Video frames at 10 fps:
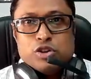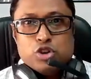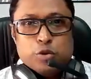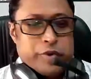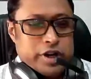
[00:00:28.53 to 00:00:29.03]

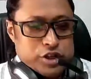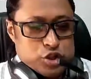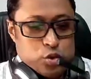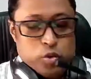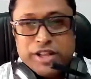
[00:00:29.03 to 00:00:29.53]
Super.
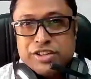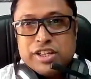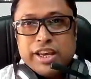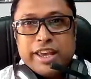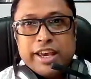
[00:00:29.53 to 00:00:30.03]
So
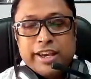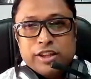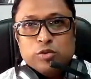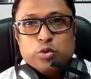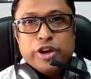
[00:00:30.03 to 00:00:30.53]
once
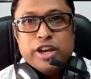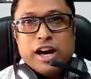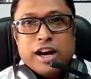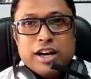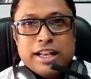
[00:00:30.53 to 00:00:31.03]
again, we
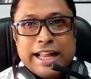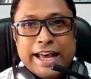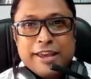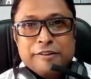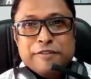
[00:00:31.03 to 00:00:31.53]
are
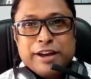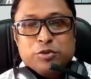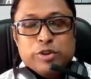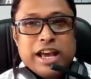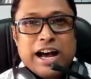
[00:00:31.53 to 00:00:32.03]
live
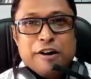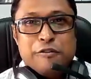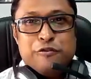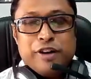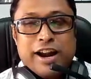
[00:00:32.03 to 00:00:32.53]
and we
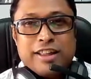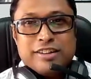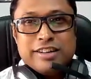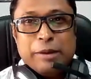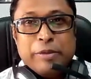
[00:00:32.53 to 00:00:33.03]
have
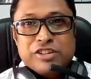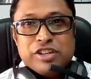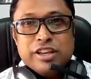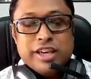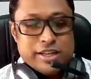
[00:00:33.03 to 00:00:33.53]
another
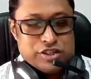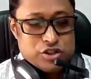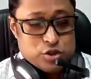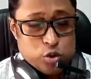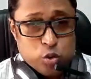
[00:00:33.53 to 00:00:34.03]
amazing
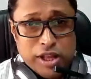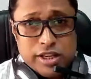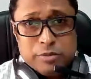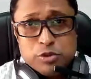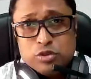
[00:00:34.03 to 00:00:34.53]
guest. So
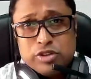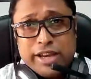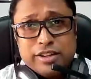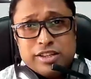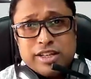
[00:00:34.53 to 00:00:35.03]
welcome to
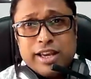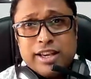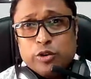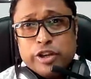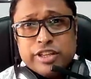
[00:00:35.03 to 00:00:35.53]
Riding
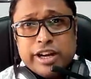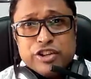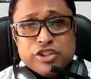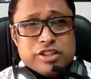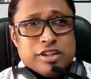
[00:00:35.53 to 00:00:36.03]
Tiger with
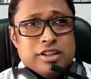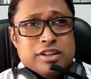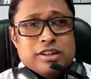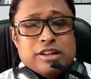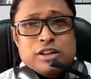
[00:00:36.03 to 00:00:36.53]
Arijit.
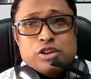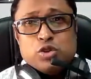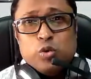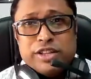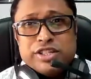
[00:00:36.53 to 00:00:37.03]

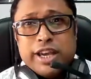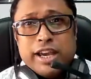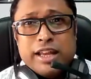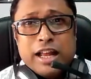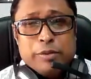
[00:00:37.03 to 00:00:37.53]
So once
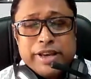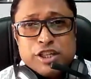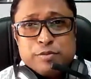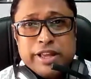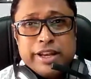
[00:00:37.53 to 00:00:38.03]
again, I'll be
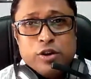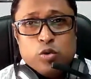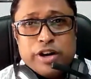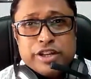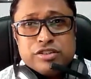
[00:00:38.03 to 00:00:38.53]
explaining
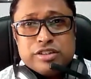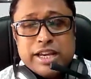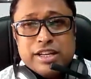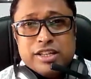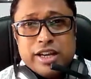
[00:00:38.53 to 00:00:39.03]
what is
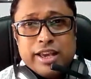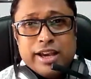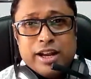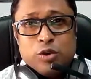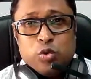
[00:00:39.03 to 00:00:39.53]
Riding
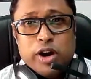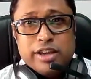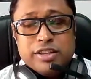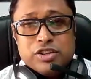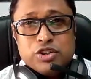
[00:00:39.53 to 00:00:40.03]
Tiger and
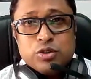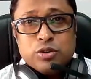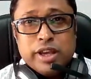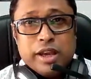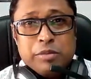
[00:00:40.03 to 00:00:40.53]
why this
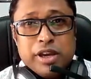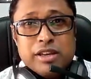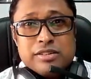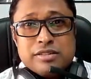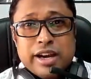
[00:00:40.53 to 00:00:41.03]
show name
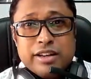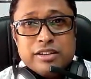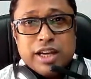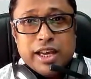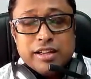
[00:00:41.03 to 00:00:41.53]
is
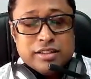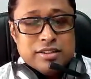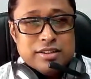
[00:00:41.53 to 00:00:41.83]
Riding Tiger.